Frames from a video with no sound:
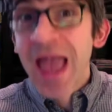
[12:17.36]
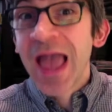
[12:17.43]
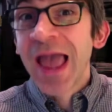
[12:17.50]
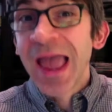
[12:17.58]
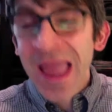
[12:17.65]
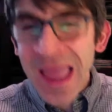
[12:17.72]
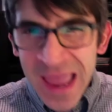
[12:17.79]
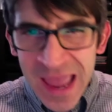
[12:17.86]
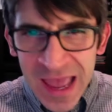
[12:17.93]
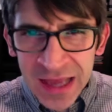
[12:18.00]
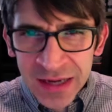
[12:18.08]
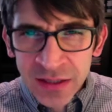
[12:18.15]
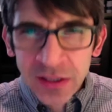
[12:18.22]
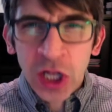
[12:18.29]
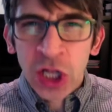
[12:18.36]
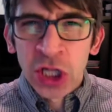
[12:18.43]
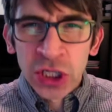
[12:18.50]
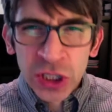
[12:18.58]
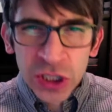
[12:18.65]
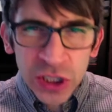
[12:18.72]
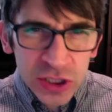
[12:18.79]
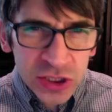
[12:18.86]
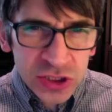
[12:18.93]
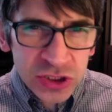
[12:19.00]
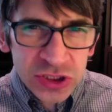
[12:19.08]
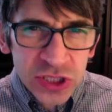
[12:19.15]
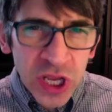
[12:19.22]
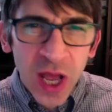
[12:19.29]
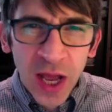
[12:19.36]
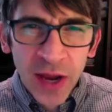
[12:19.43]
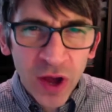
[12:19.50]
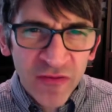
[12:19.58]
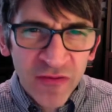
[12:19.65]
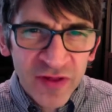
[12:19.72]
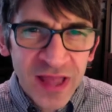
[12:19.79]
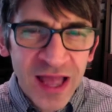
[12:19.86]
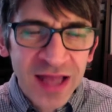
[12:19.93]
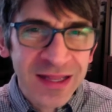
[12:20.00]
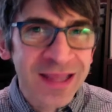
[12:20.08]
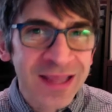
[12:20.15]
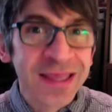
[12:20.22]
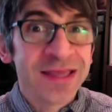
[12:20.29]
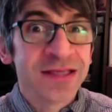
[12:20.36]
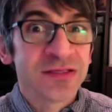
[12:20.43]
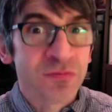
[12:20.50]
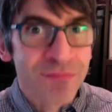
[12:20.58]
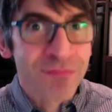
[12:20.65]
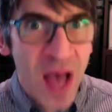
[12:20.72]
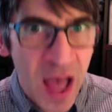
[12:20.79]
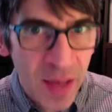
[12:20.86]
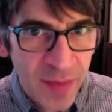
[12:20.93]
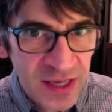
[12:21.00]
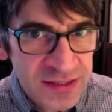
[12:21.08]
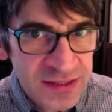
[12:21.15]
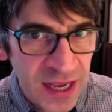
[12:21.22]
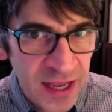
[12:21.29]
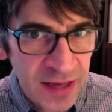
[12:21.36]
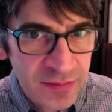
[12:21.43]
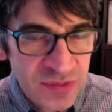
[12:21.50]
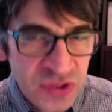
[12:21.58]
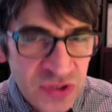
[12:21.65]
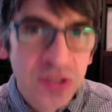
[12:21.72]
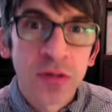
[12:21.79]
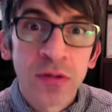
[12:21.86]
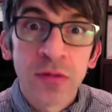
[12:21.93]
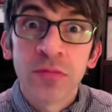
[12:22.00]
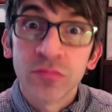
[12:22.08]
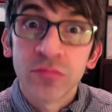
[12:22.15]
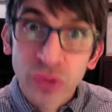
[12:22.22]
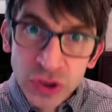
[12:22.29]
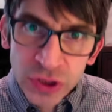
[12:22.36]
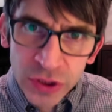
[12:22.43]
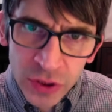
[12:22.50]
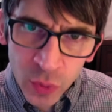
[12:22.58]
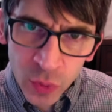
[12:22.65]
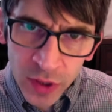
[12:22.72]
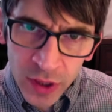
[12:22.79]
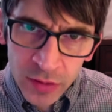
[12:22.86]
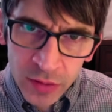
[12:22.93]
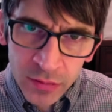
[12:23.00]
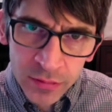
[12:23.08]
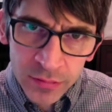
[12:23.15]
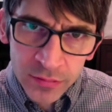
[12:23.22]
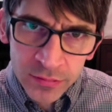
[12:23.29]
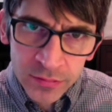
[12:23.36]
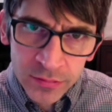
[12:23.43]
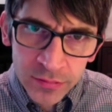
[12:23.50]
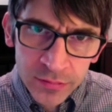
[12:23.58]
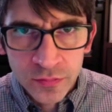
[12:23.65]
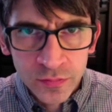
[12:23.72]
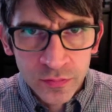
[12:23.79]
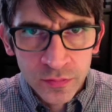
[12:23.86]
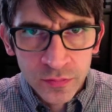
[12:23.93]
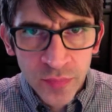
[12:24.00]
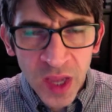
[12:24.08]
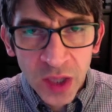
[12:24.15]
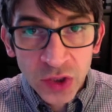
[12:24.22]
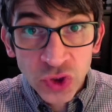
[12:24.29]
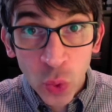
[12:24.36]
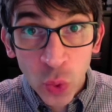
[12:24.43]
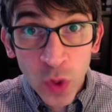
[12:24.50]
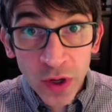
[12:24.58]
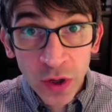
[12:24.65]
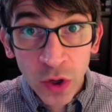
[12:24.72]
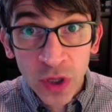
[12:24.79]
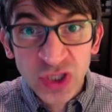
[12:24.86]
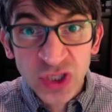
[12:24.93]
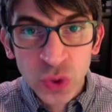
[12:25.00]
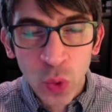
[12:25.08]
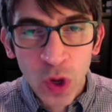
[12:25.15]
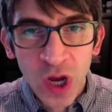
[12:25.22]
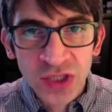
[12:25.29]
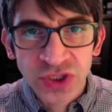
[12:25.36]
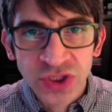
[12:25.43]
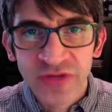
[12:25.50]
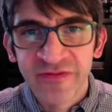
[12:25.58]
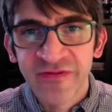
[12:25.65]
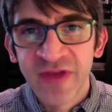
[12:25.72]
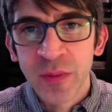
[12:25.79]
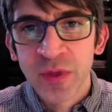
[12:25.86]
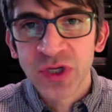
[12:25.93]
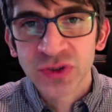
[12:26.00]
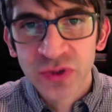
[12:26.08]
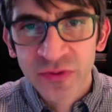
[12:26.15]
and looks an awful lot like his mom at times, which is a little weird. So we're going to watch the famous